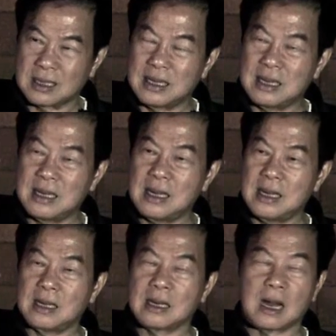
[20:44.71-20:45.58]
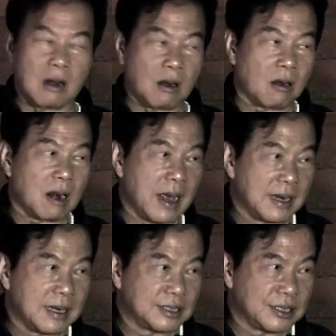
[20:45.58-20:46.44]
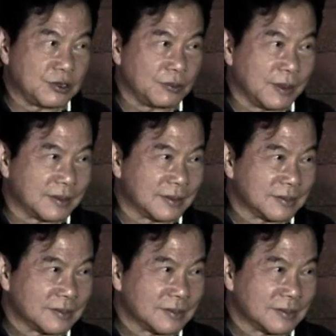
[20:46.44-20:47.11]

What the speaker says: it need a lot of energy to burn.